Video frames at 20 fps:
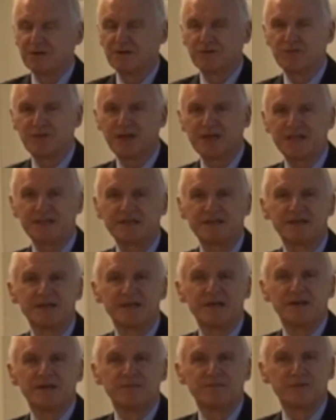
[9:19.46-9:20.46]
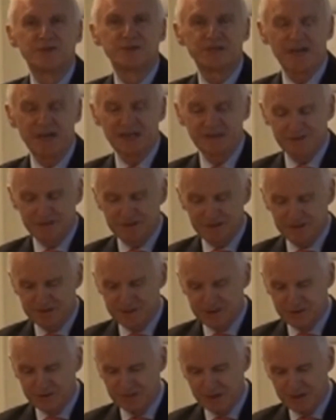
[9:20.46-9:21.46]
already put out
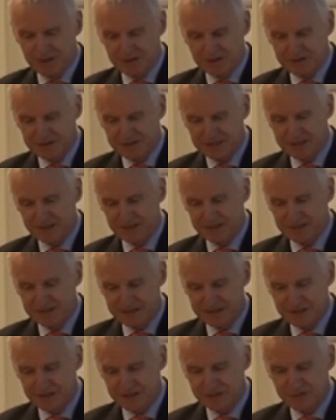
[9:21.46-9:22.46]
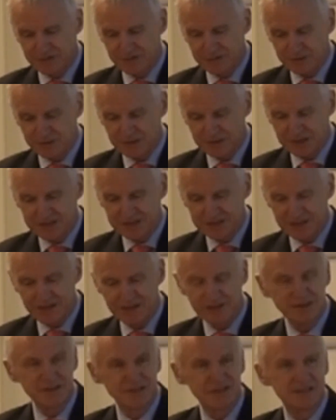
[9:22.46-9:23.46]
to our standardization
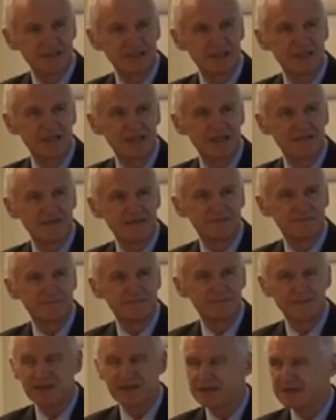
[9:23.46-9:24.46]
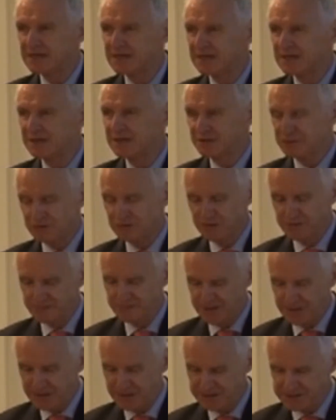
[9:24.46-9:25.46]
organizations in
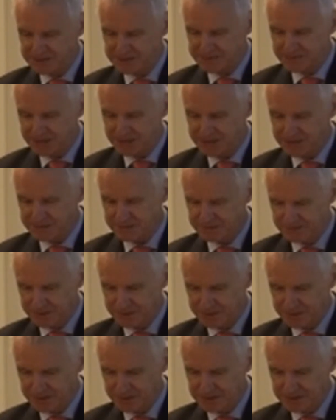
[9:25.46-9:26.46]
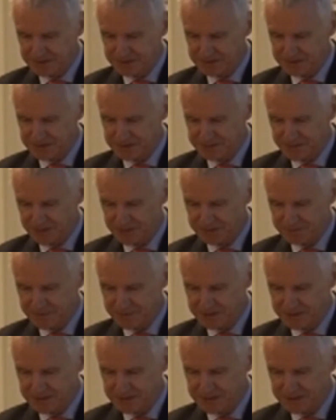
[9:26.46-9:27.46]
Europe on smart grids, smart
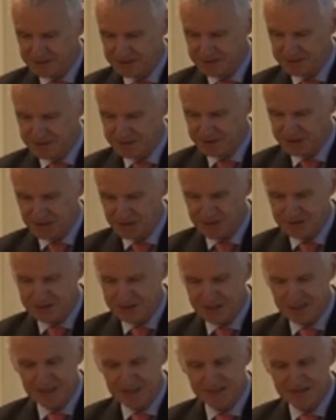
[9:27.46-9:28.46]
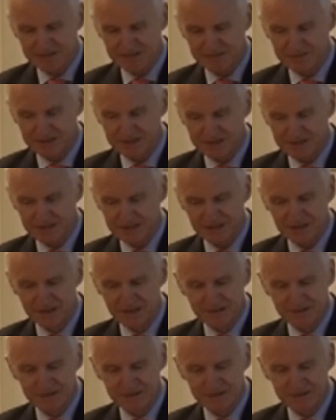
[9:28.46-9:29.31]
meters, and charging interface